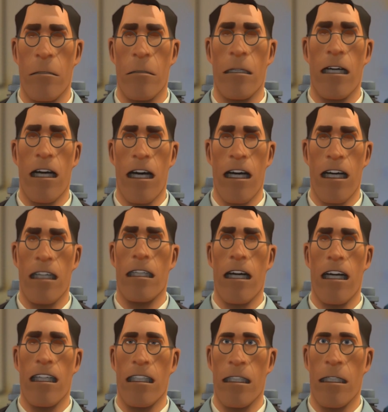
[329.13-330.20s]
She's been
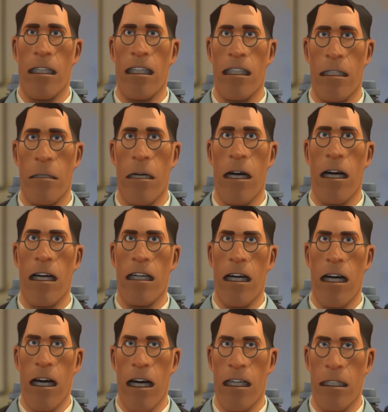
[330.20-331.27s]
trying to get me to do
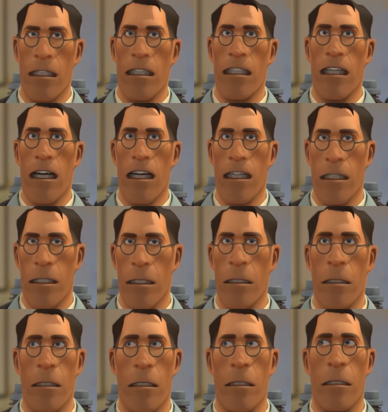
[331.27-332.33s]
stuff that
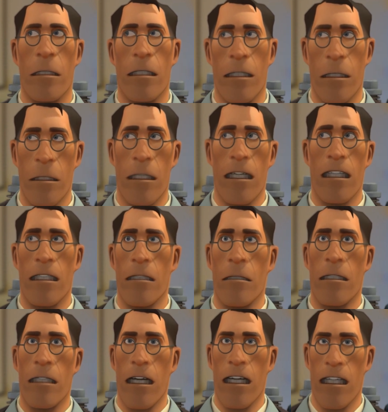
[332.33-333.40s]
is outside of the
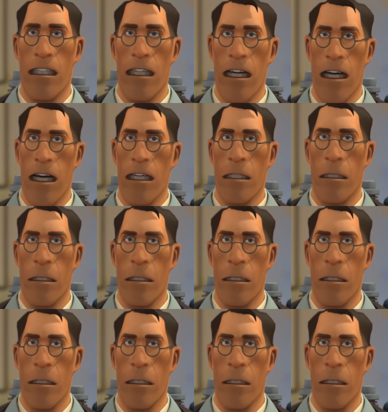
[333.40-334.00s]
project scope.